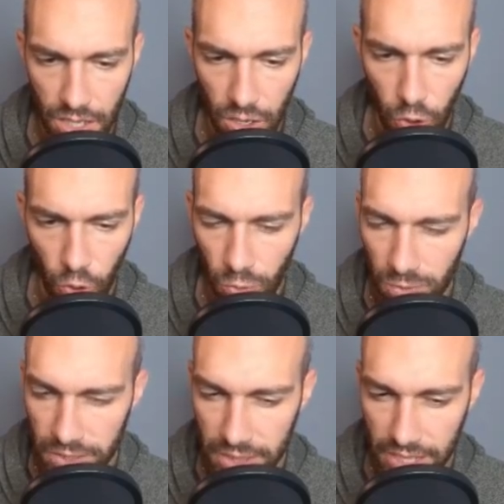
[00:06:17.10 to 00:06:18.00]

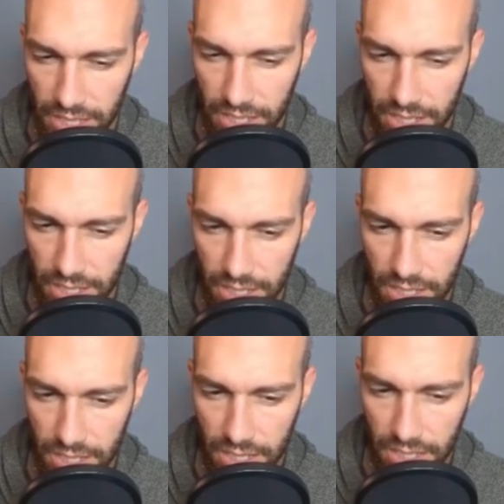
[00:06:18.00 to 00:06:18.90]
overthinking.
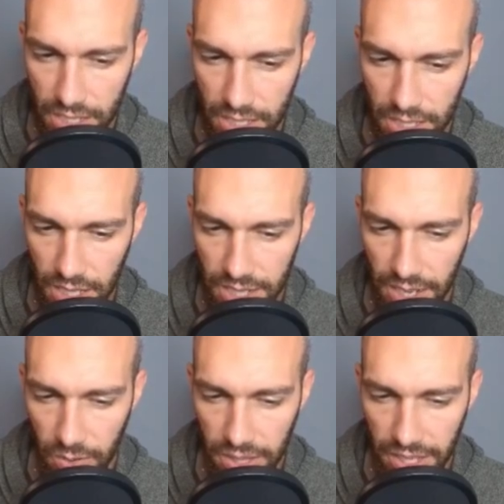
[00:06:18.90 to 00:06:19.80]
And
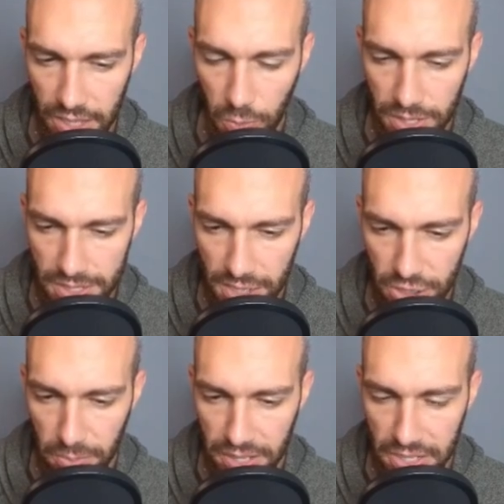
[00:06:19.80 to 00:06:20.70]
now they got their Whiscash
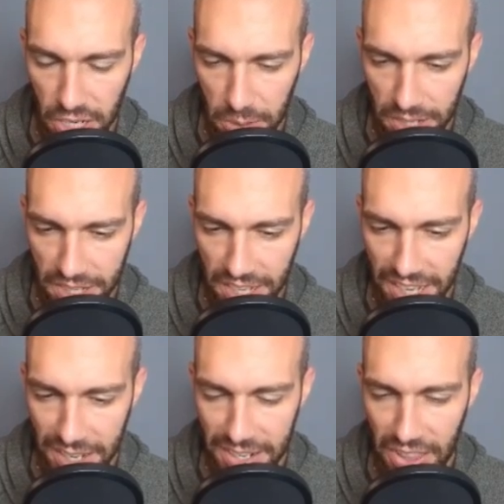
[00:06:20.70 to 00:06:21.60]
on my Carbink
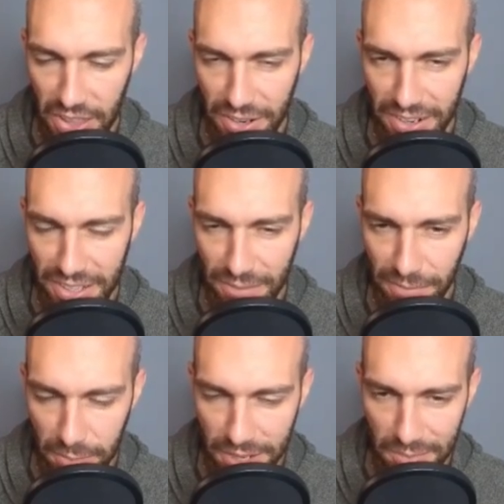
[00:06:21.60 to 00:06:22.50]
and their
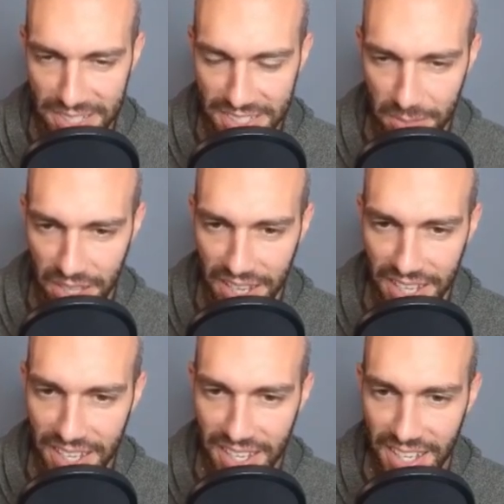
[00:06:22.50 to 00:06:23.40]
Clefable on my Sableye.
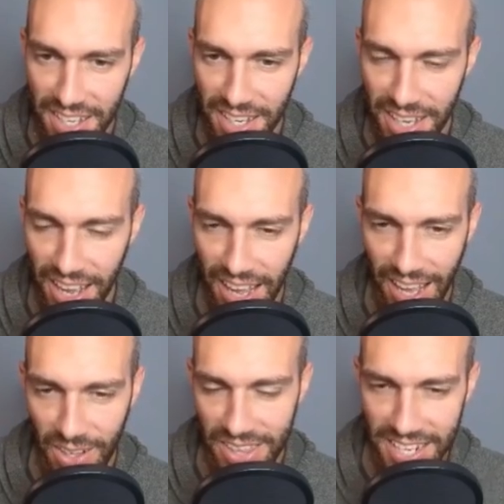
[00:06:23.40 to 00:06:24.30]

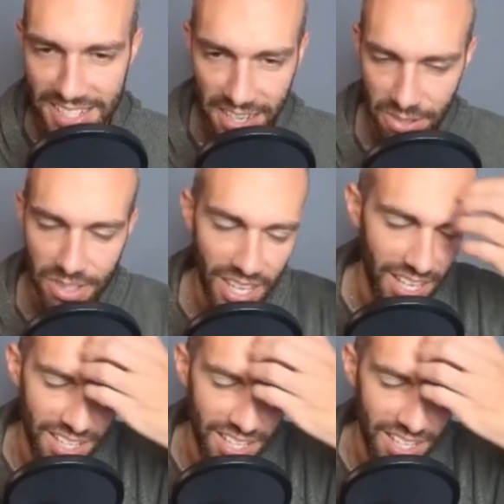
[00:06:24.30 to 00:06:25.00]
That is how you take